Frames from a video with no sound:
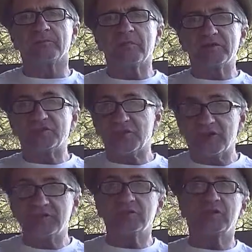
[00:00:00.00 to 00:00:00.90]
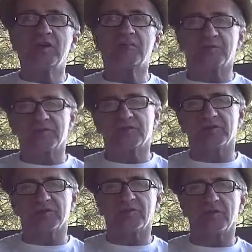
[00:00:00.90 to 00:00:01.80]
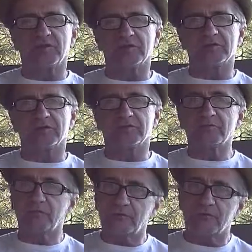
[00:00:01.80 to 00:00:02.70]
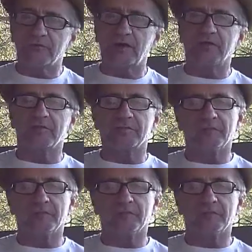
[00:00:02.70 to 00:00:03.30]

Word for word: but Jesus can present us faultless before the Father.